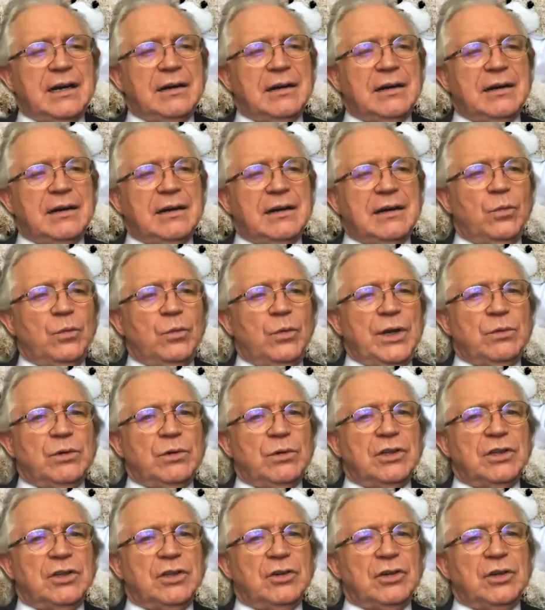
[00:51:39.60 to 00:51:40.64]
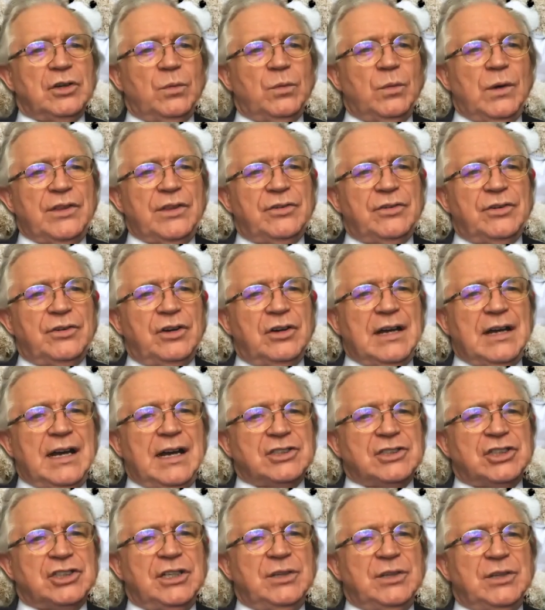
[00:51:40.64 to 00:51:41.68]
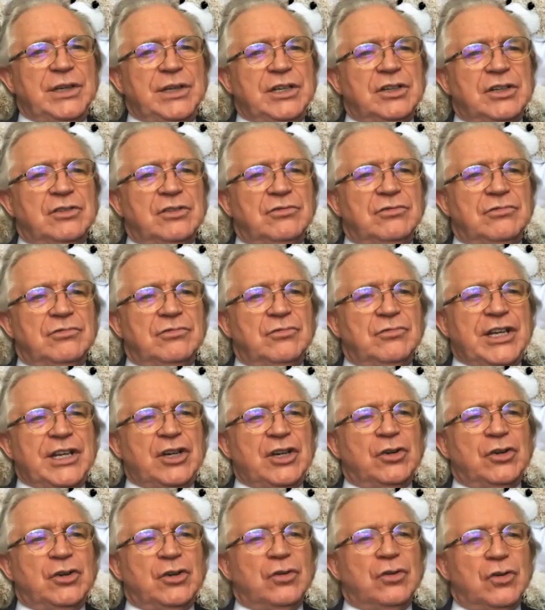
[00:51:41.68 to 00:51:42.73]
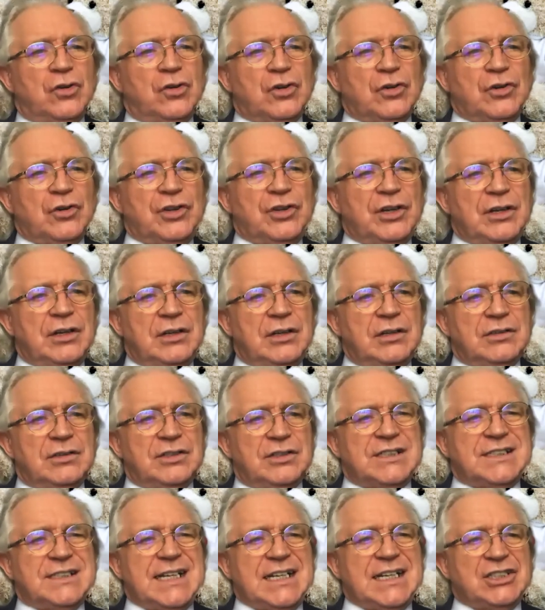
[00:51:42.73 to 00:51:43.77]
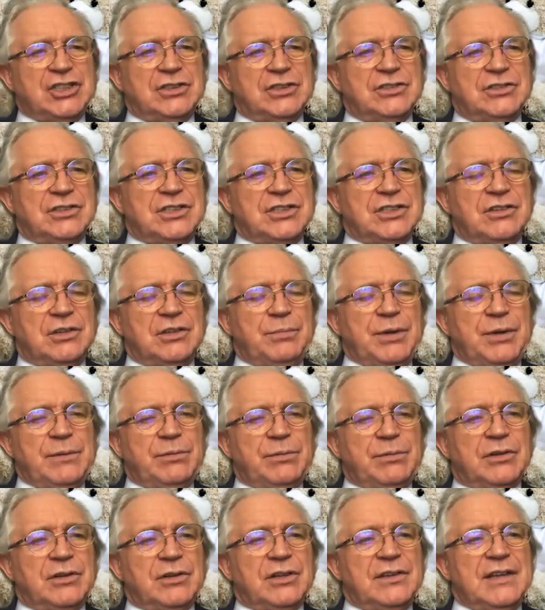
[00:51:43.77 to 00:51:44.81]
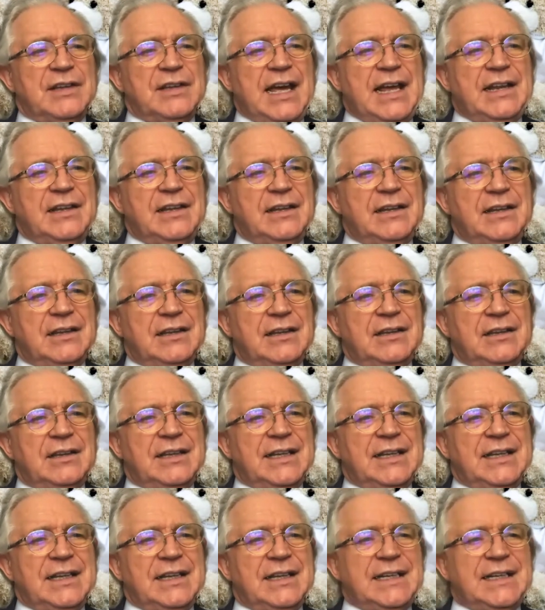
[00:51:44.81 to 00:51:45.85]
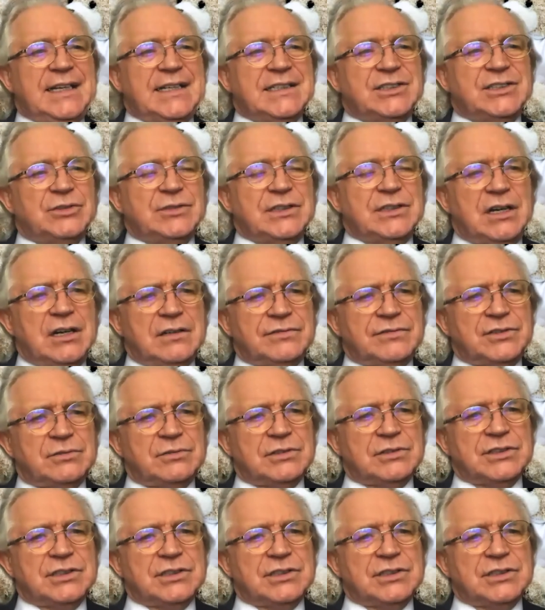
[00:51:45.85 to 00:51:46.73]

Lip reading: we will look at whether or not actually we can record the session so that people can then link into it afterwards.